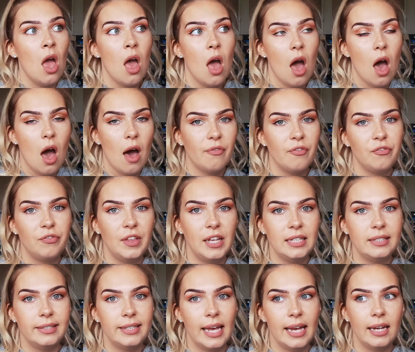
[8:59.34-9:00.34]
half of
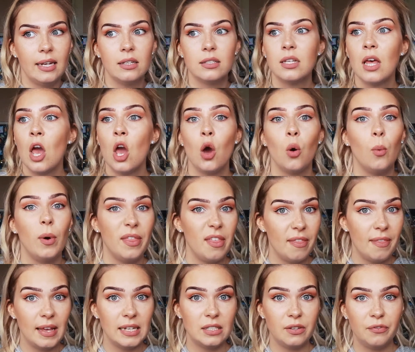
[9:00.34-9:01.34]
these things, whether
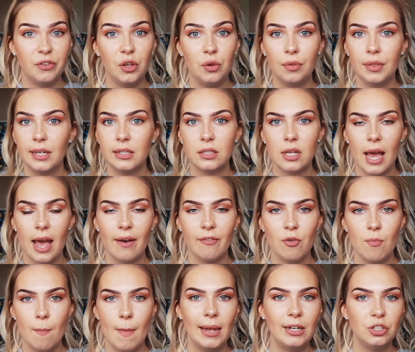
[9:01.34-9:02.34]
there's a few things I
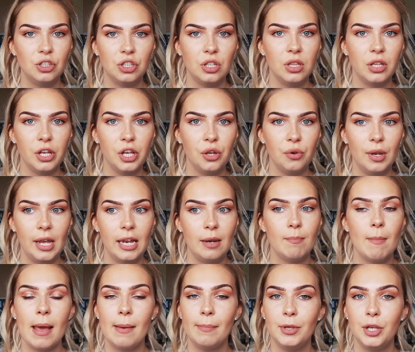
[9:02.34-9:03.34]
haven't mentioned that you need,
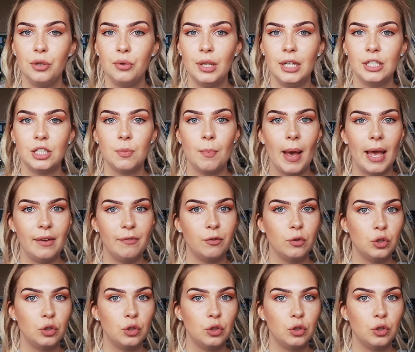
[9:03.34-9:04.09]
maybe you need to pay for